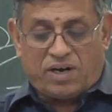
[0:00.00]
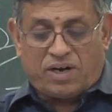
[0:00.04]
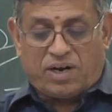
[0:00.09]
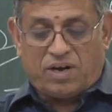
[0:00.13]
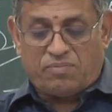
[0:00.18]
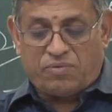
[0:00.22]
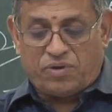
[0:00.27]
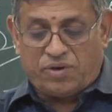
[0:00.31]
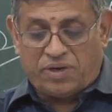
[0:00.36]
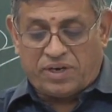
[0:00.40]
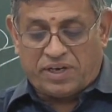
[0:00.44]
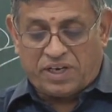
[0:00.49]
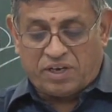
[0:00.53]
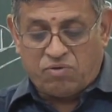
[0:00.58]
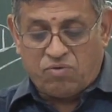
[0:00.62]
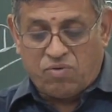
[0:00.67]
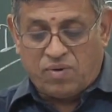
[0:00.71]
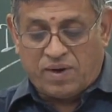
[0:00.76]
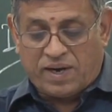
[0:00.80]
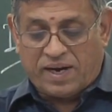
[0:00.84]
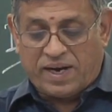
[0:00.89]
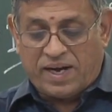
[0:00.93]
community,
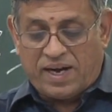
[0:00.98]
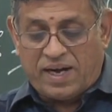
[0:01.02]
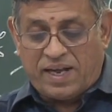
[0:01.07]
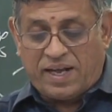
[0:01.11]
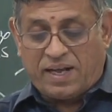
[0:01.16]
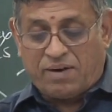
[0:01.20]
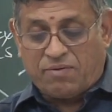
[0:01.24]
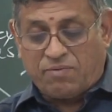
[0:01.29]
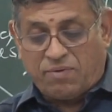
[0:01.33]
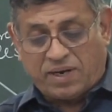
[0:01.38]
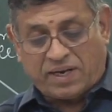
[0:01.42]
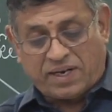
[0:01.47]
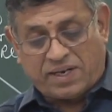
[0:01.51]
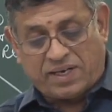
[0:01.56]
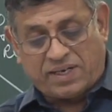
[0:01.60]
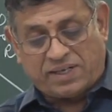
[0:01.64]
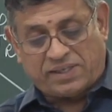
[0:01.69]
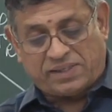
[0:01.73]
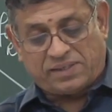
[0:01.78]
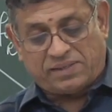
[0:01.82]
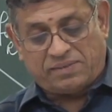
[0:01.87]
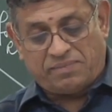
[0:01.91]
who were earlier
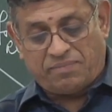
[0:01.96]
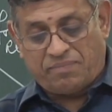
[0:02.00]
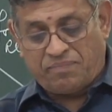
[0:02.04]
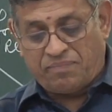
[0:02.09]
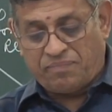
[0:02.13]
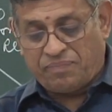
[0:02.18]
workers,